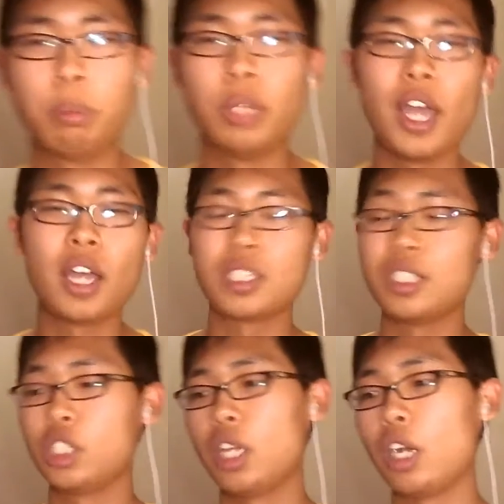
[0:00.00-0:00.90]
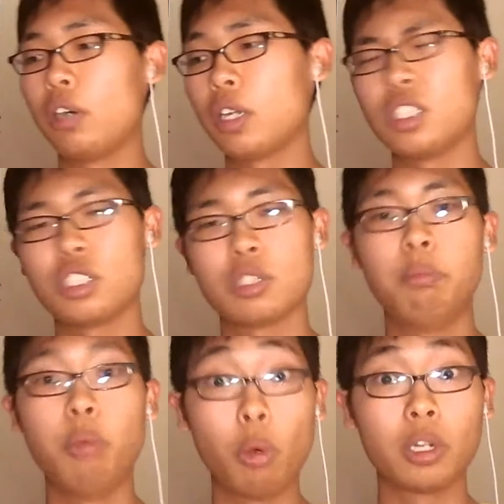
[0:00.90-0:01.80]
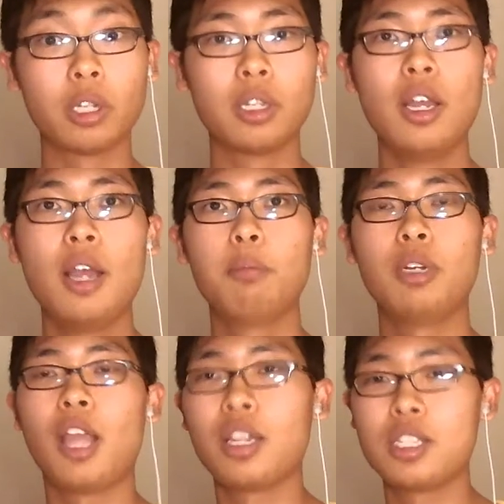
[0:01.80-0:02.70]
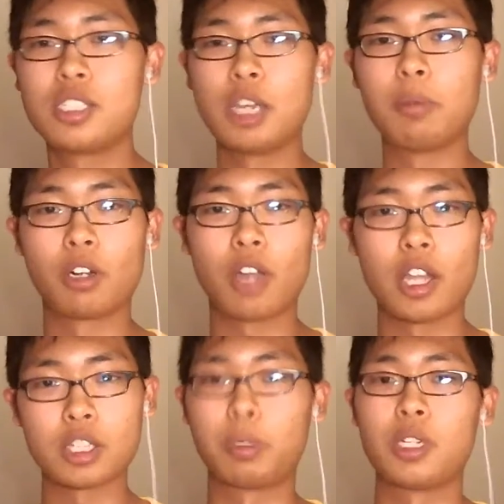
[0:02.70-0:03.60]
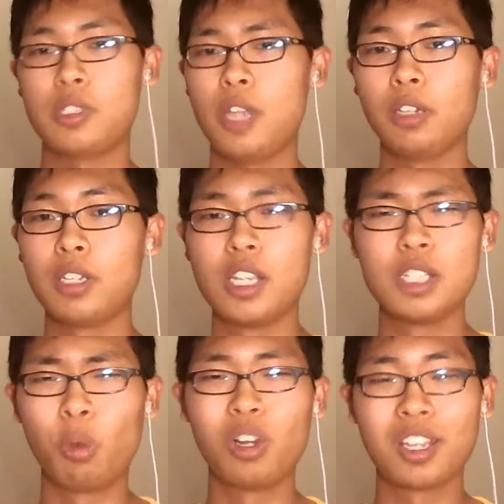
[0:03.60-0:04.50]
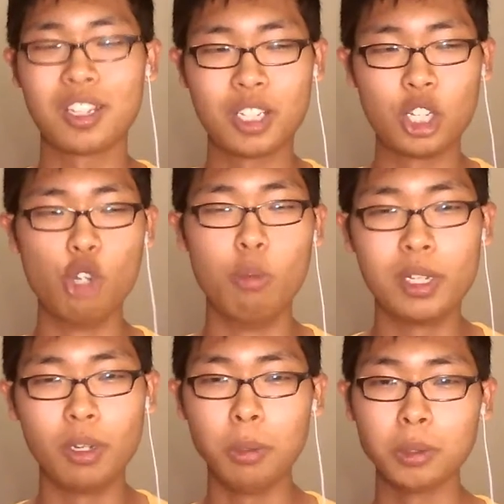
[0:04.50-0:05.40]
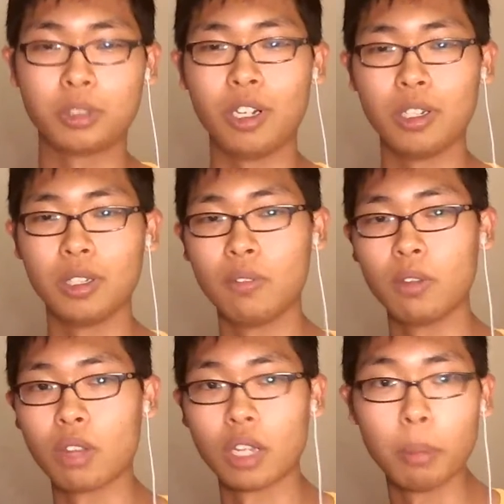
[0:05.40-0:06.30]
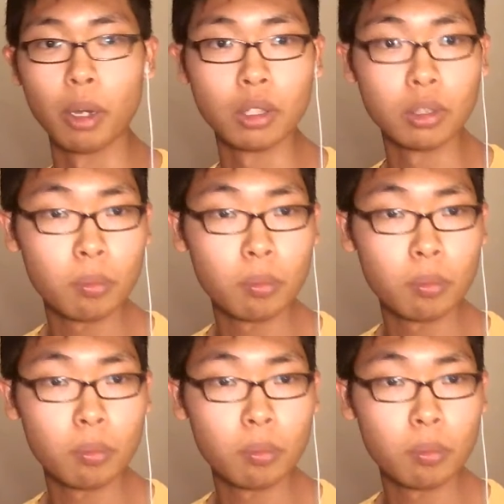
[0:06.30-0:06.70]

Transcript: bland and generic and just boring. But at least Damien Dark has personality. He's more like a human Ultron, if you think about it.